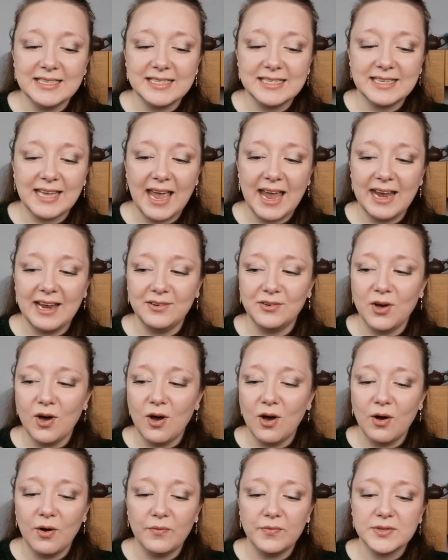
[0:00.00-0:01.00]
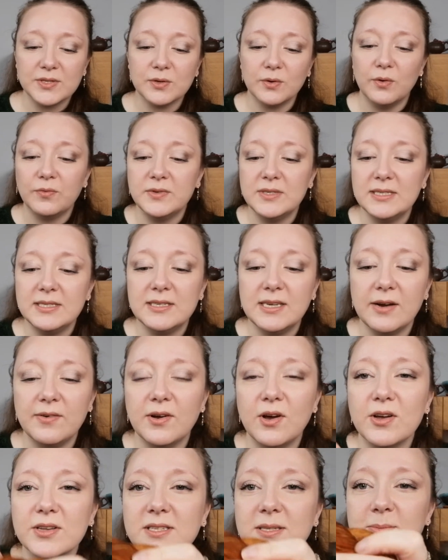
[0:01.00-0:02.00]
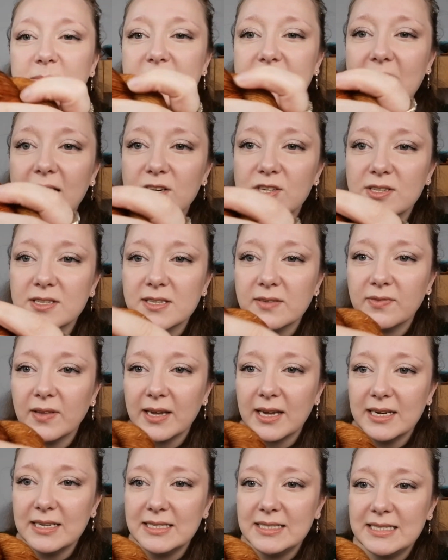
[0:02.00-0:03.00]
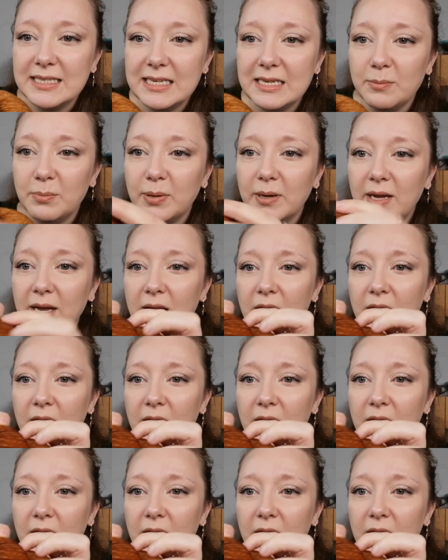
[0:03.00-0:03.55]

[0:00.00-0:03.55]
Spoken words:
skein of sort of, there are some sections of like a deep